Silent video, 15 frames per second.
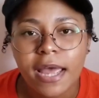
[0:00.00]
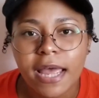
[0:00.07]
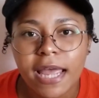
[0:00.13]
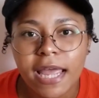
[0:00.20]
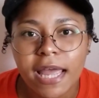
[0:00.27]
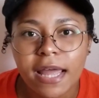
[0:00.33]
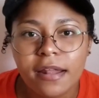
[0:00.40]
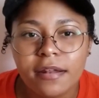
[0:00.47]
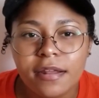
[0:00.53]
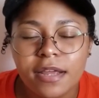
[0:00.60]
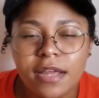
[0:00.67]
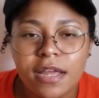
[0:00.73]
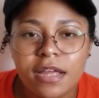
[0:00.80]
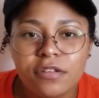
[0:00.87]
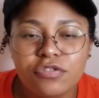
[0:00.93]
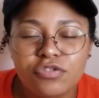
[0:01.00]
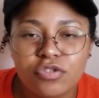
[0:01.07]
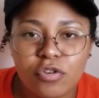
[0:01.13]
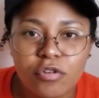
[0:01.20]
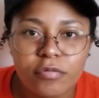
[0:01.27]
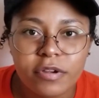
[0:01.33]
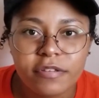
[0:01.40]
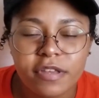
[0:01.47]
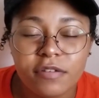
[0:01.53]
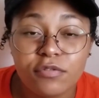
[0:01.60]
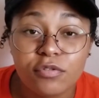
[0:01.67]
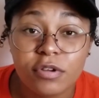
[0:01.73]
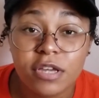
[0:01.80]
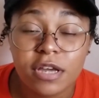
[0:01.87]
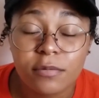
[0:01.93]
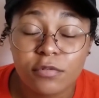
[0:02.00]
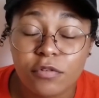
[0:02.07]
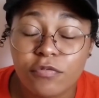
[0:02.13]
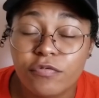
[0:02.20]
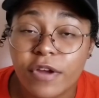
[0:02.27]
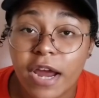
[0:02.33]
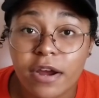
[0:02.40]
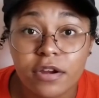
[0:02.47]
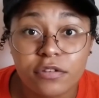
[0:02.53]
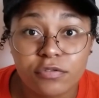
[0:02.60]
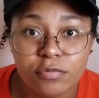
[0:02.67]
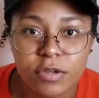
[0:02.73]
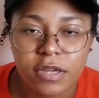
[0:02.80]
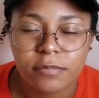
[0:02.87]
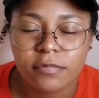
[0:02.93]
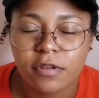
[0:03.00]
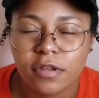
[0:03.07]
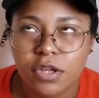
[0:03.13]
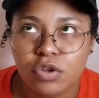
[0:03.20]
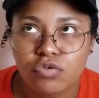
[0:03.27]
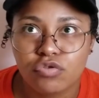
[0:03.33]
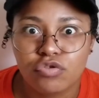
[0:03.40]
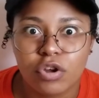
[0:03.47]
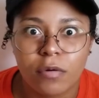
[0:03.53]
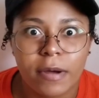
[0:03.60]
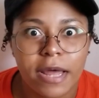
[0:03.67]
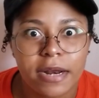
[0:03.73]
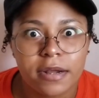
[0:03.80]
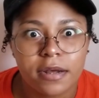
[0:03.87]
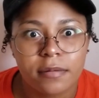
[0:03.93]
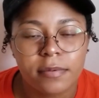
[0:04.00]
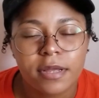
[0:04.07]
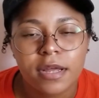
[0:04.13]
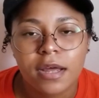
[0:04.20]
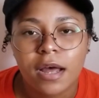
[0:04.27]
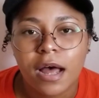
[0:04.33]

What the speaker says: And his stories, even though he comes off very sweet, I'm telling you, just don't add up.